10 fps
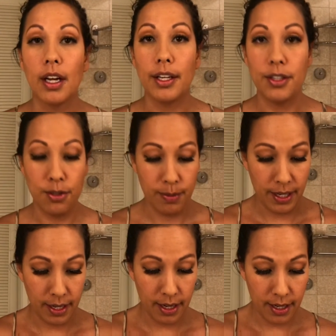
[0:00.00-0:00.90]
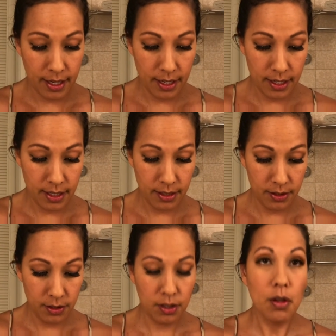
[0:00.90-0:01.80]
under my
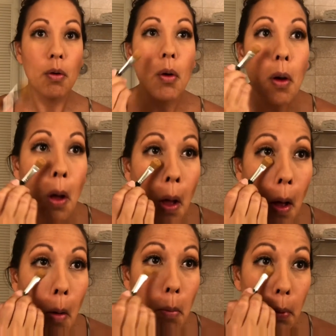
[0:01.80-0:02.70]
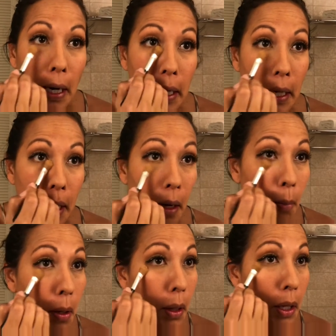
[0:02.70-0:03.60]
eyes, brighten it
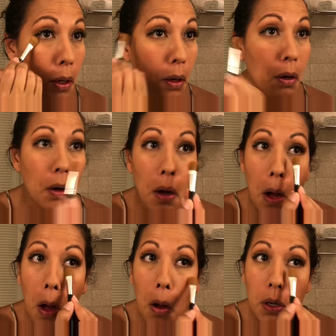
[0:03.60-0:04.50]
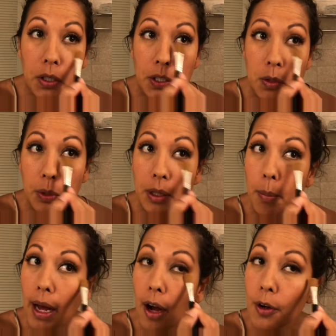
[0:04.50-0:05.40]
up a little just with the
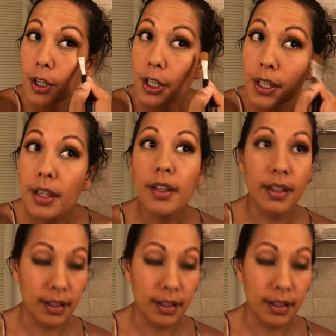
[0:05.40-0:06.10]
powder.